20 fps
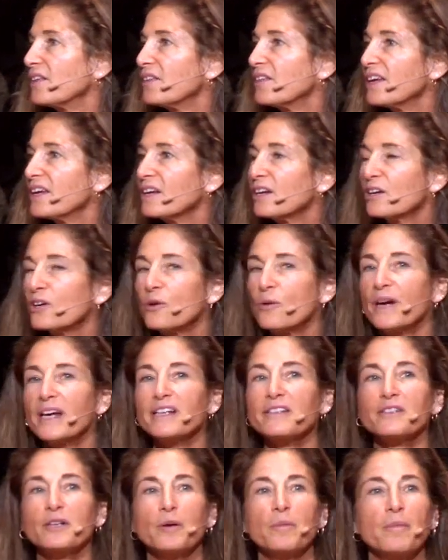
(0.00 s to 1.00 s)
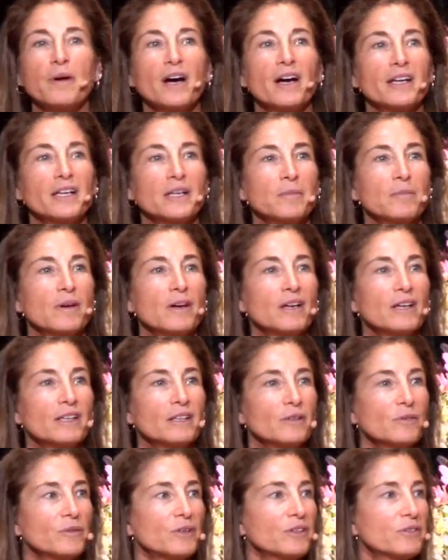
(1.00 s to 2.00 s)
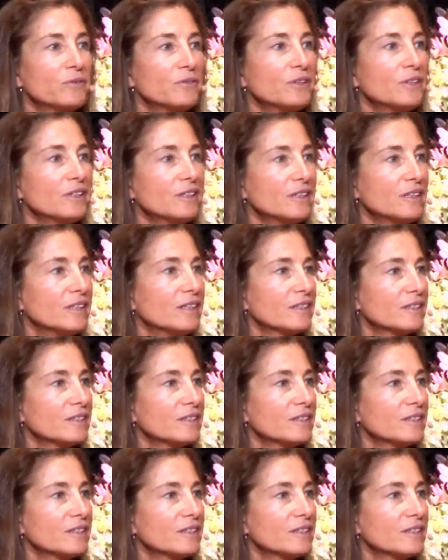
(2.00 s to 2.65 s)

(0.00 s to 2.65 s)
they acquaint our body-mind with really an